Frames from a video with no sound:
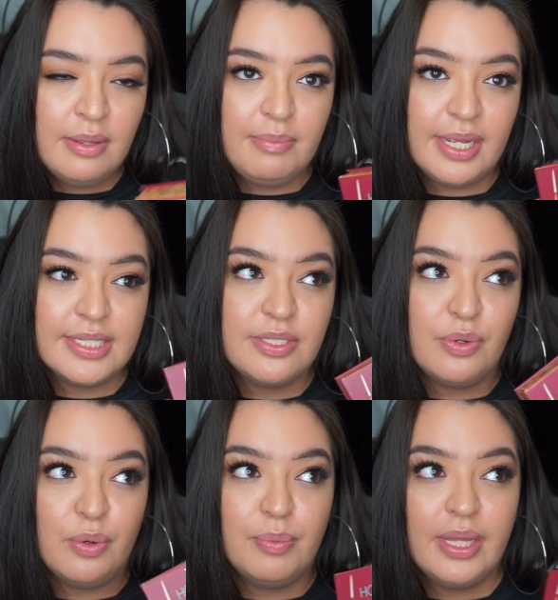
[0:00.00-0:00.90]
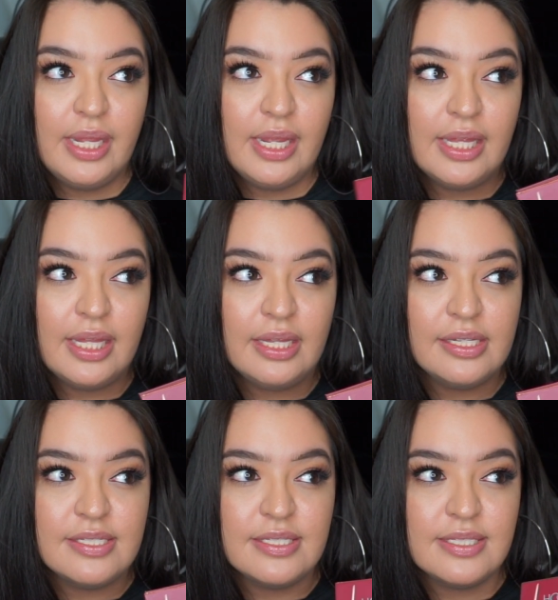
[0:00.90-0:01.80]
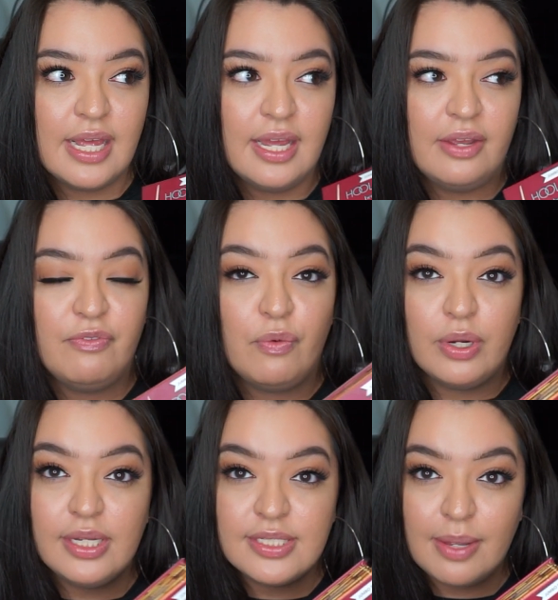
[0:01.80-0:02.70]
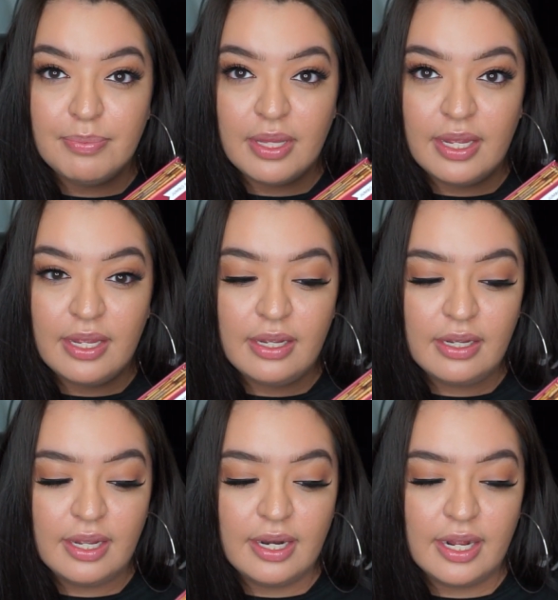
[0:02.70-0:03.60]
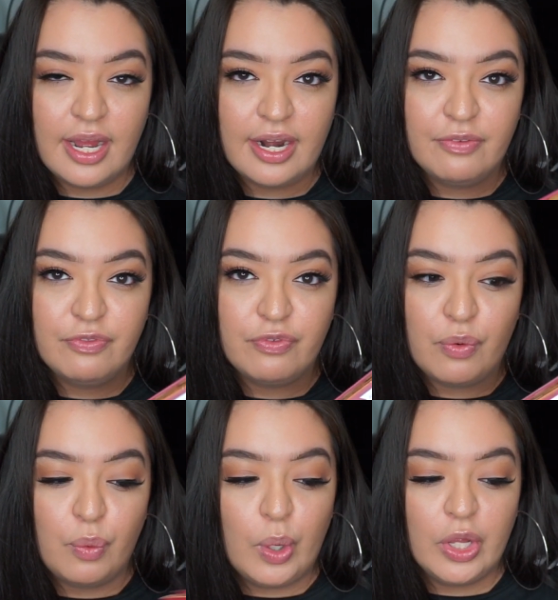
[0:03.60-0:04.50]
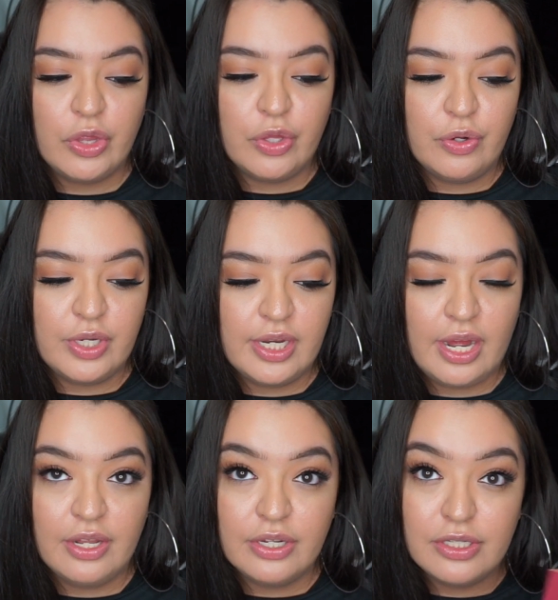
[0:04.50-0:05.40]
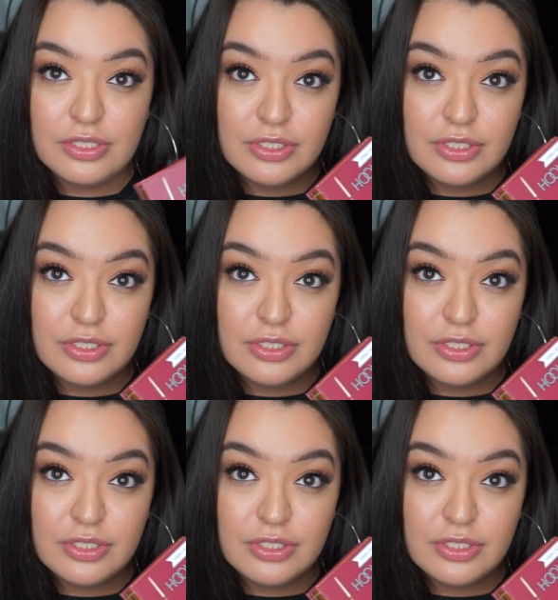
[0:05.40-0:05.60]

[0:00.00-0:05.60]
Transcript: because normally I think this is like 40 something and I got it for $30.